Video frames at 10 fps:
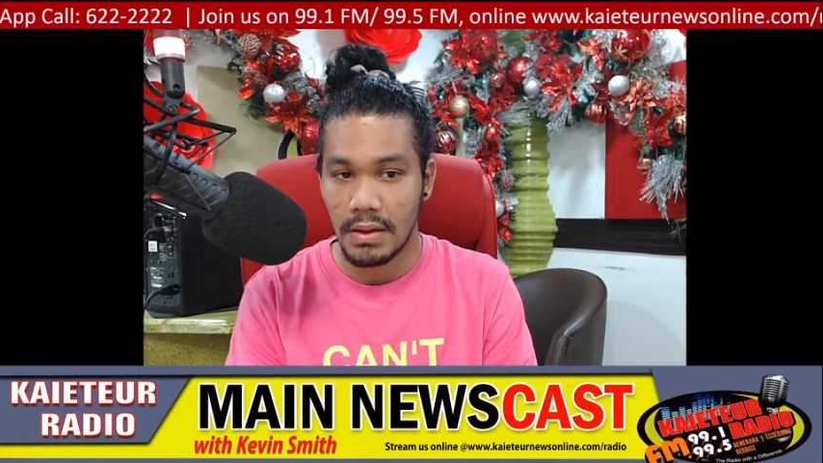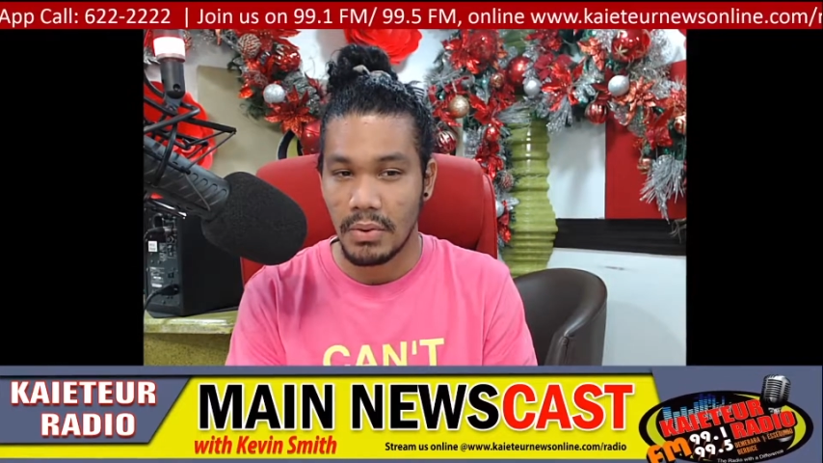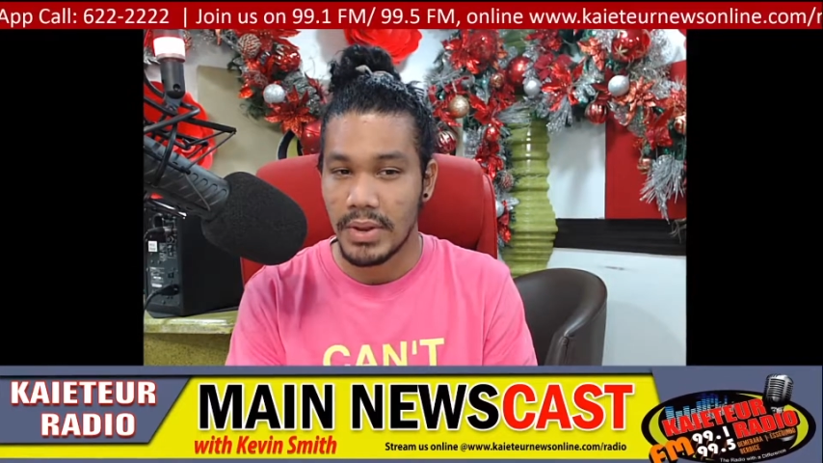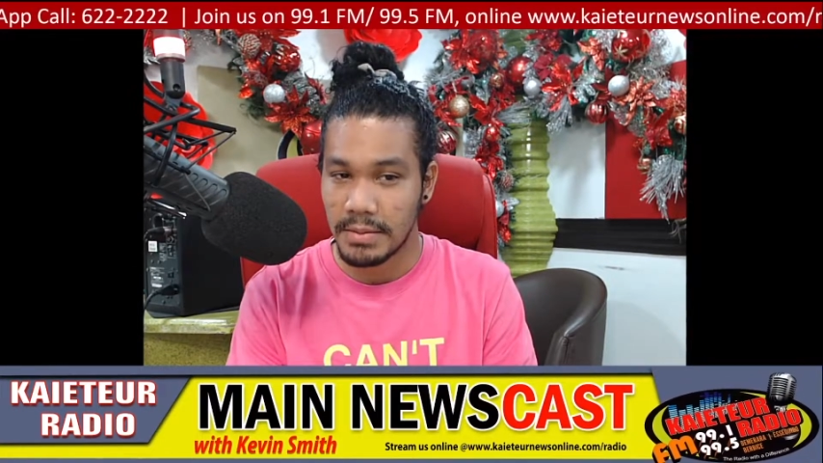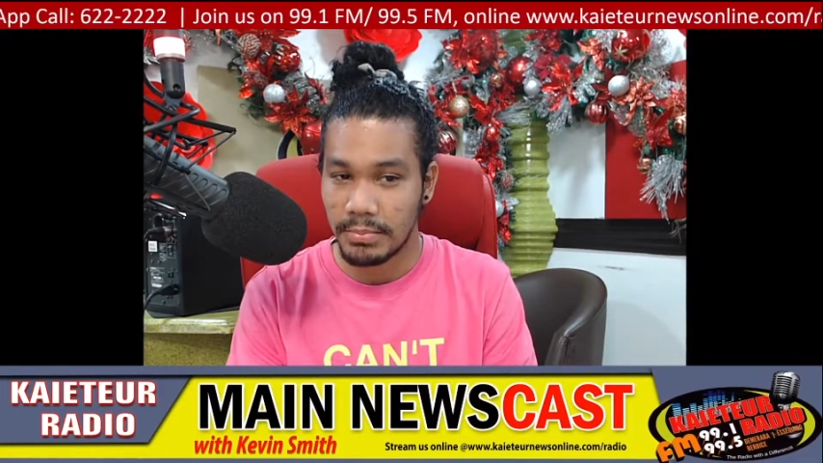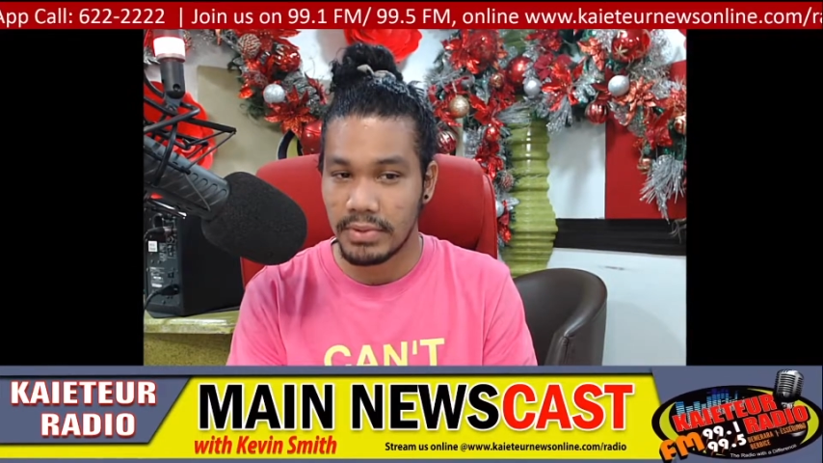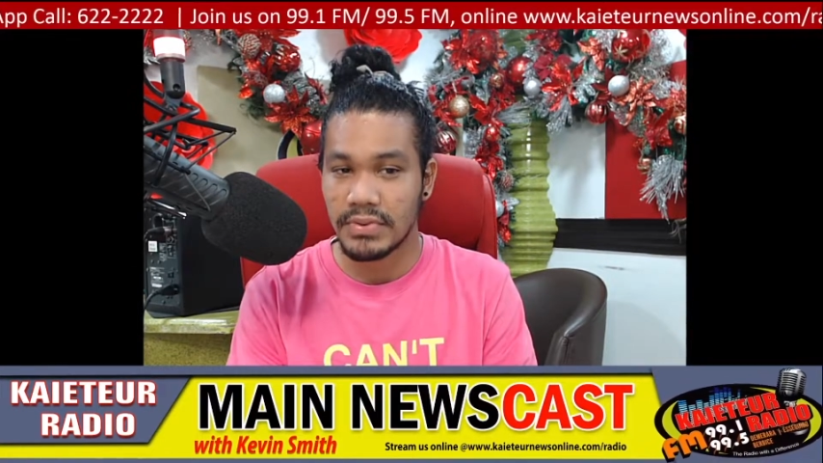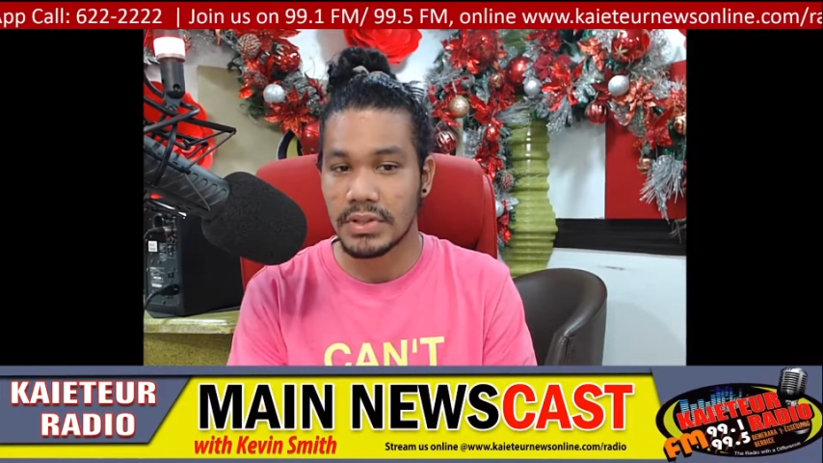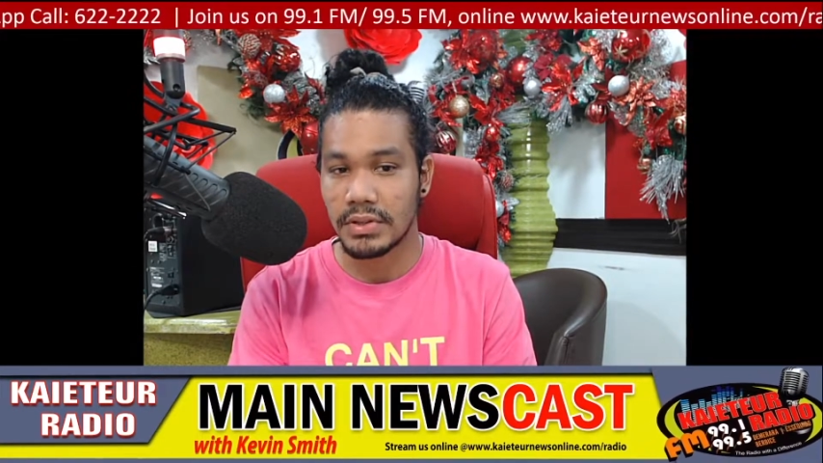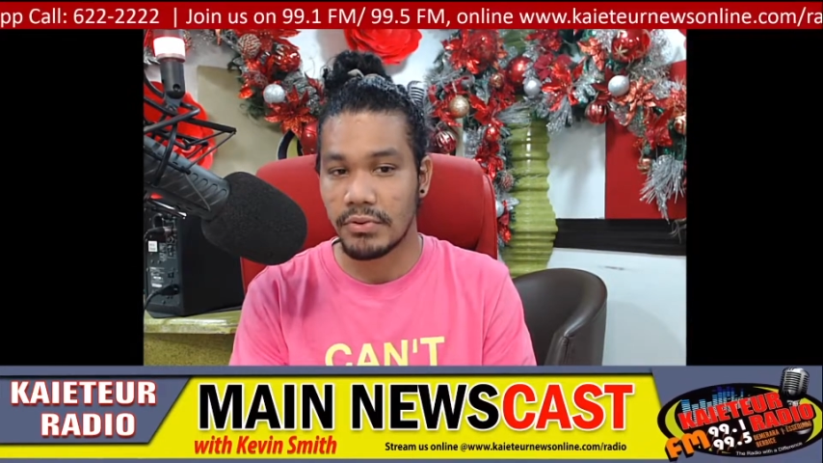We had
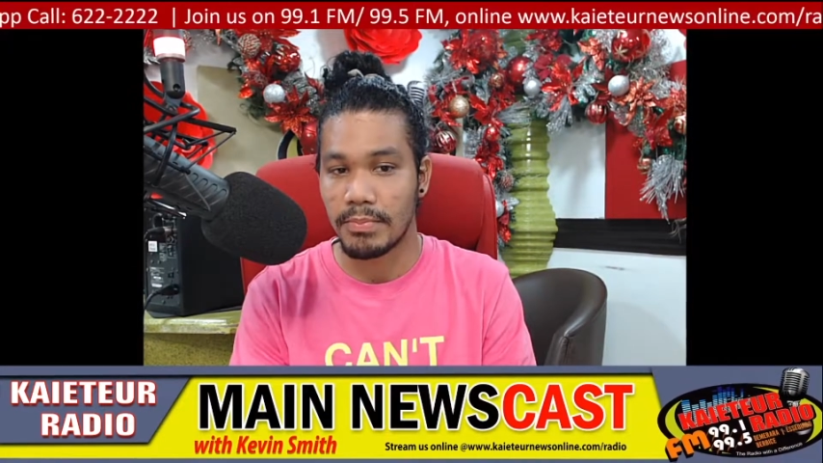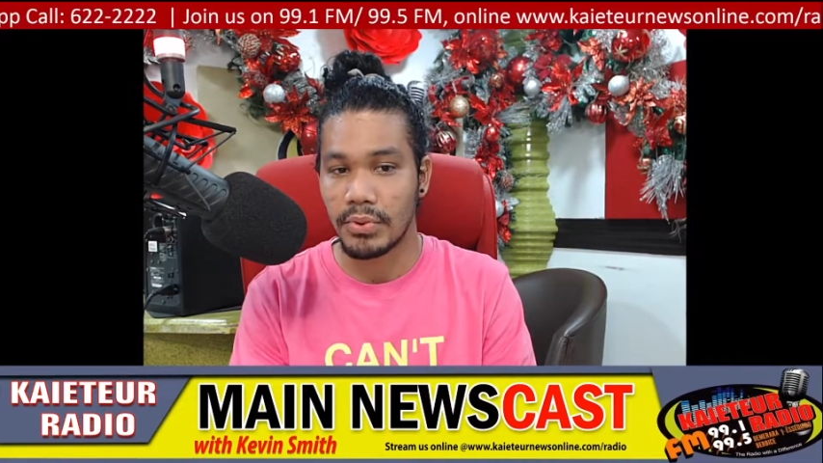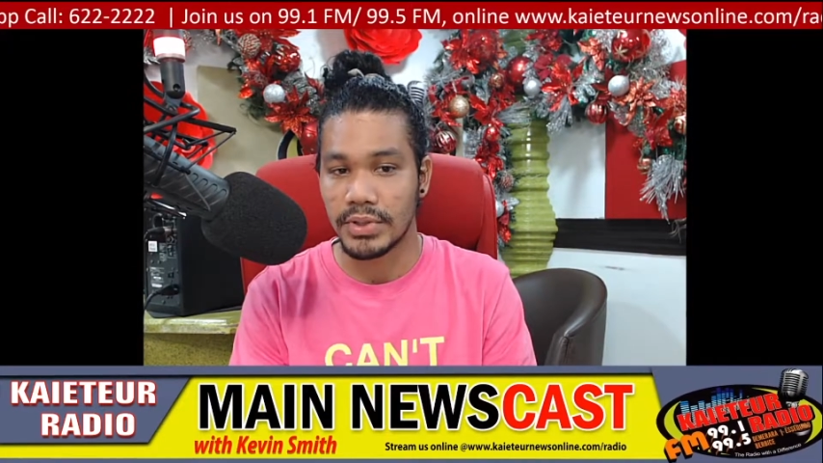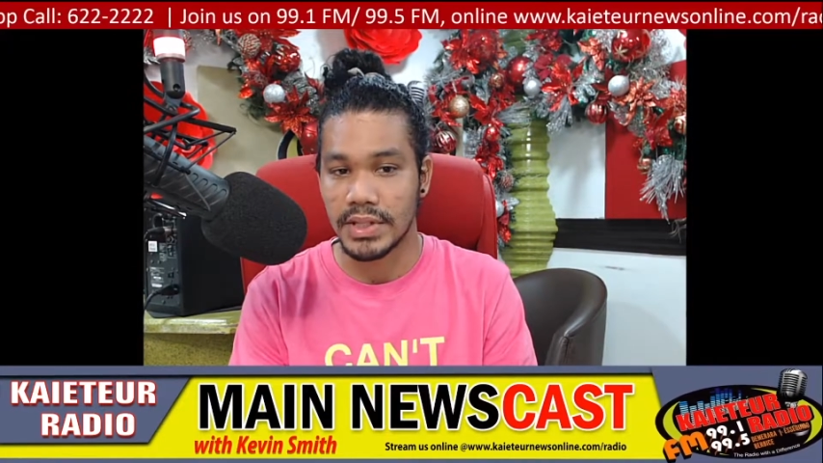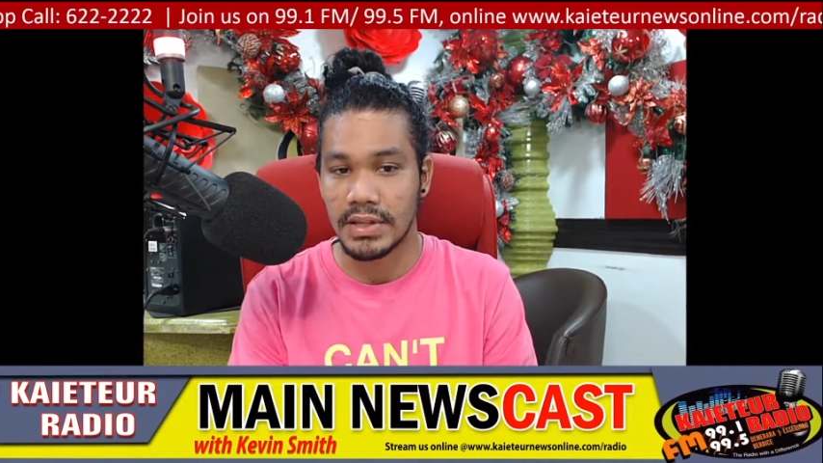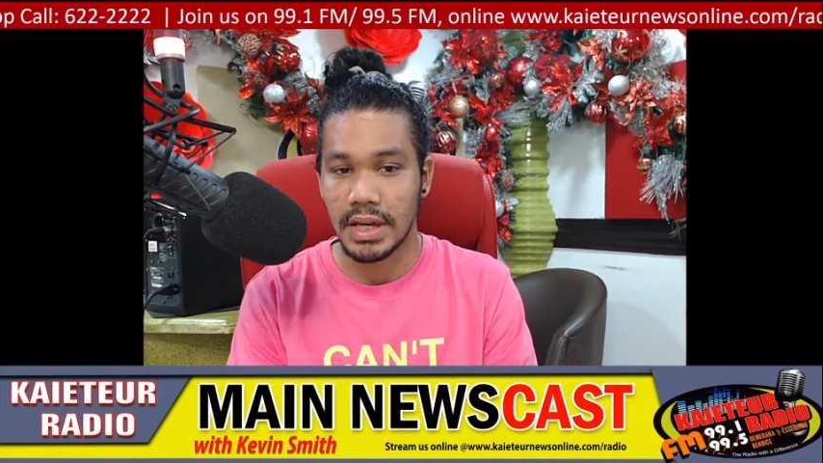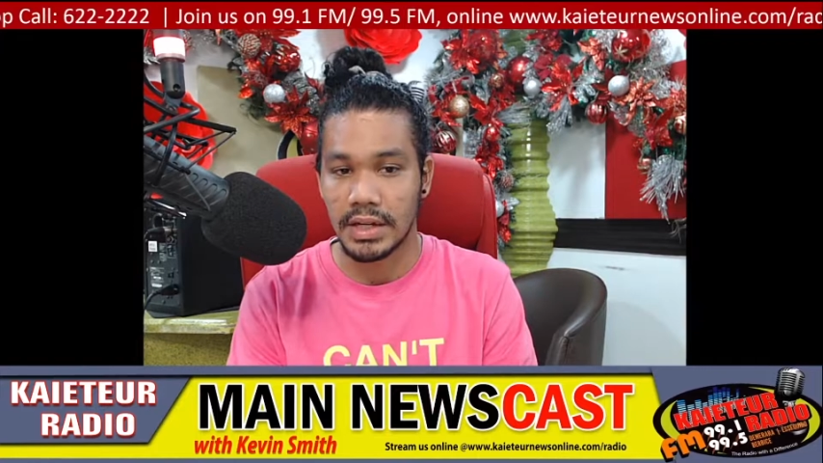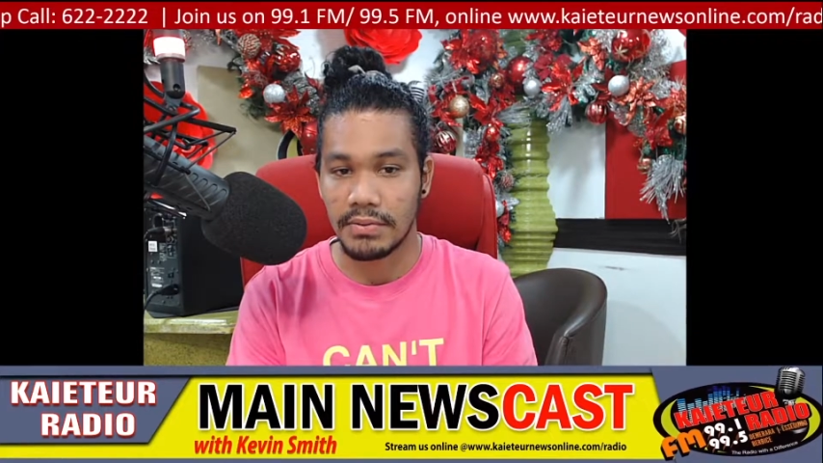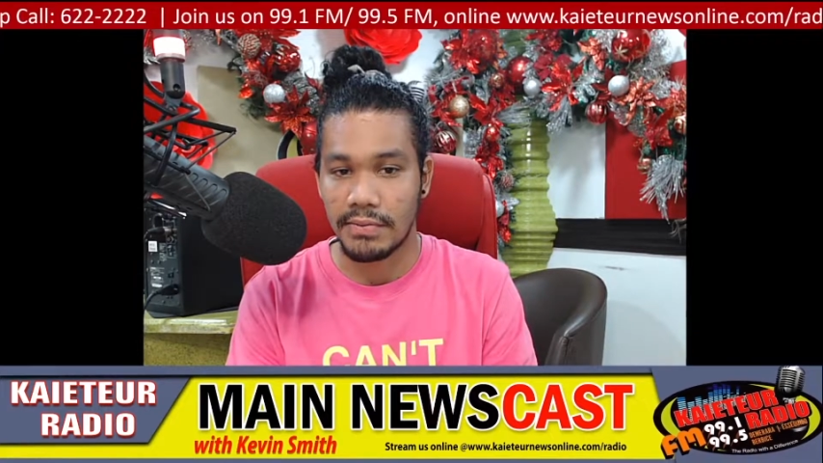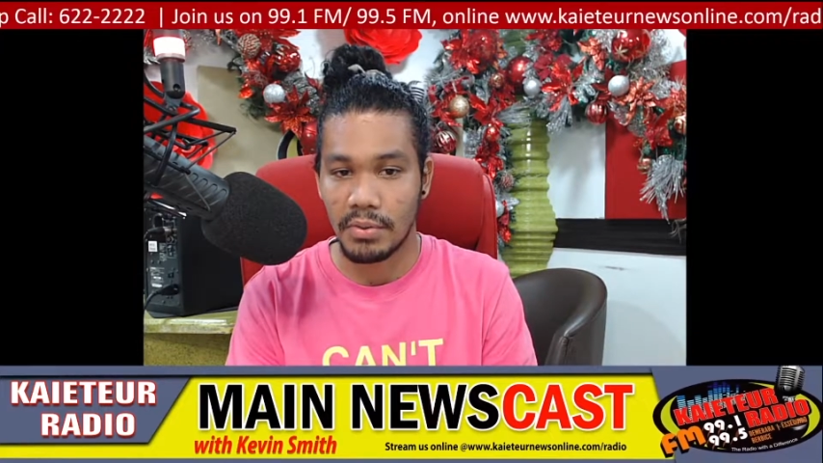previously reported
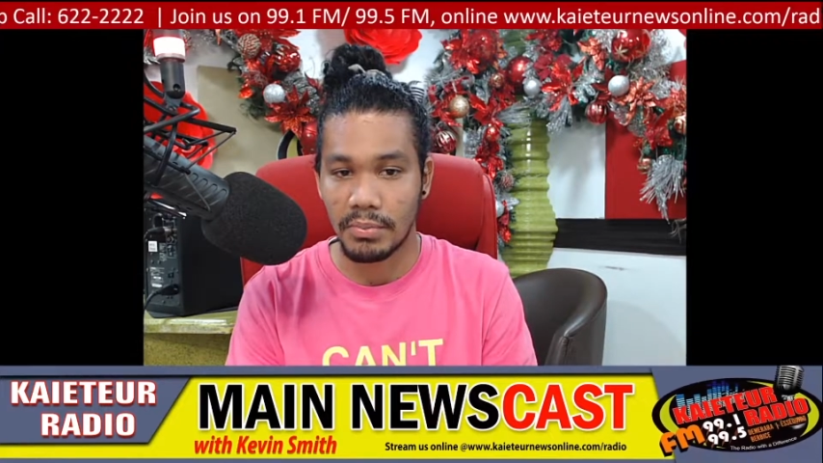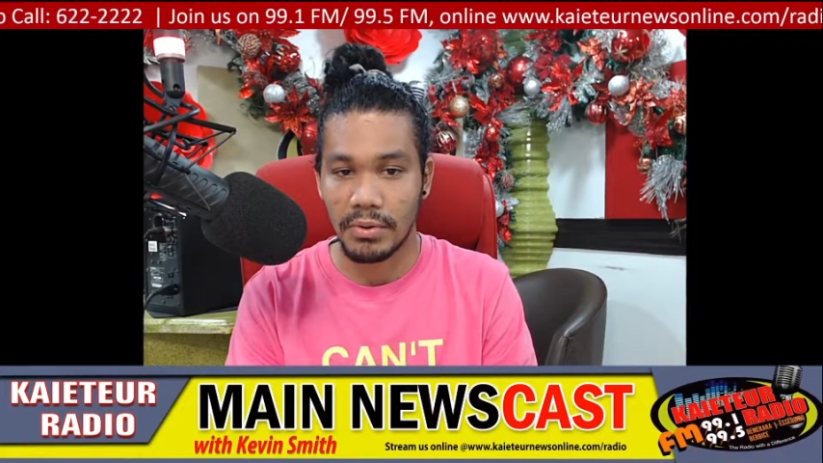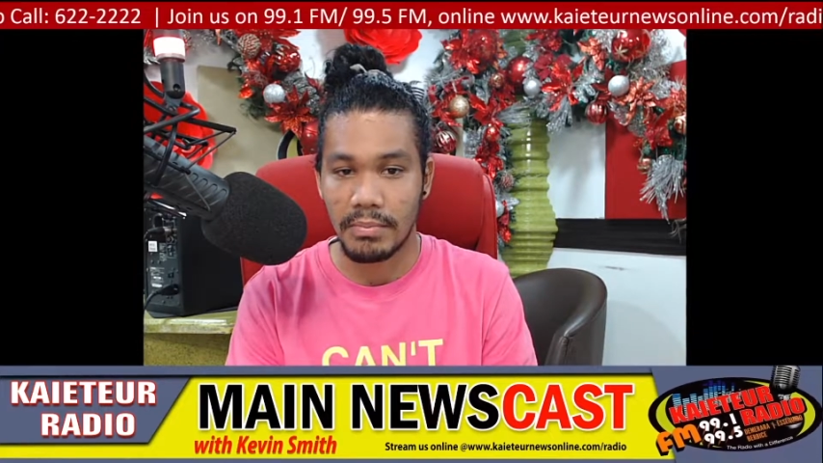that former